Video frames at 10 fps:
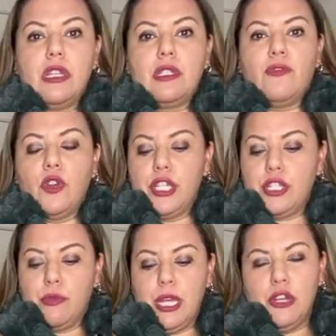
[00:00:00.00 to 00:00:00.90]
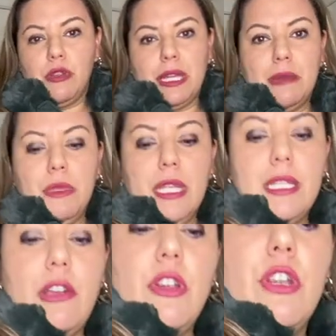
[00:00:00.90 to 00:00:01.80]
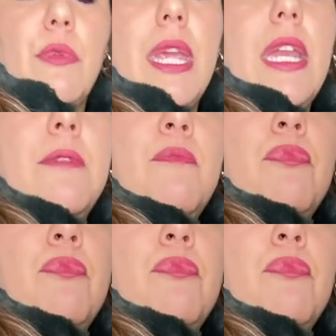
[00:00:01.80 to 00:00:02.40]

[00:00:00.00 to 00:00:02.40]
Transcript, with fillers: it's forest green or like a military green.